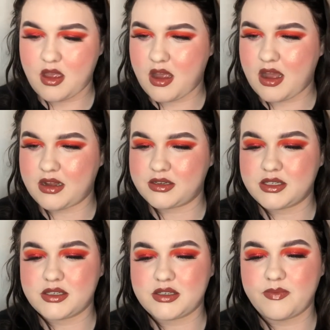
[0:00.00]

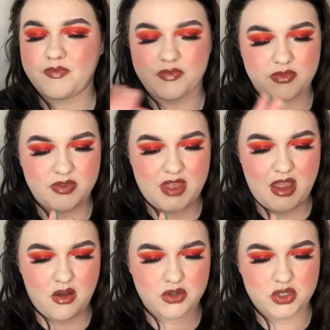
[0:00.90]
And
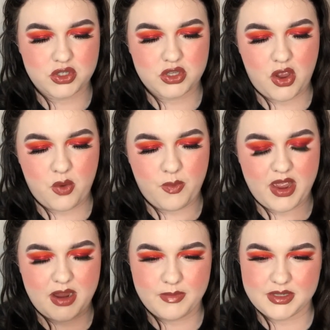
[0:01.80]
they are so
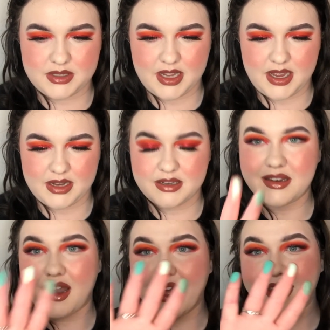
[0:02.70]
pigmented,
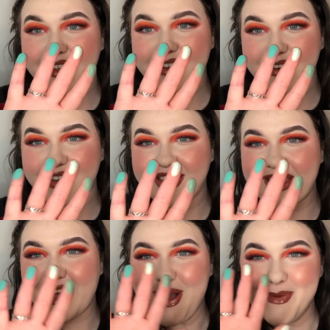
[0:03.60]
like look at
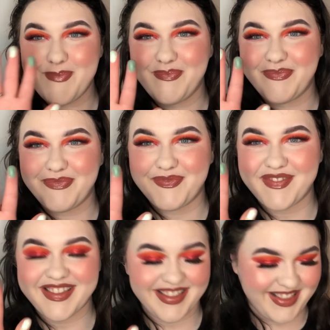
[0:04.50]
them.
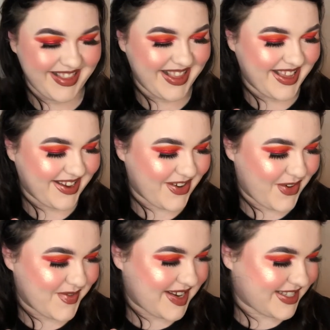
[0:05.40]

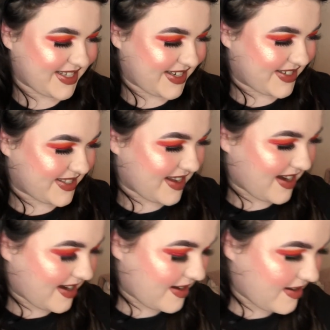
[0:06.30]
Can't wait to use that.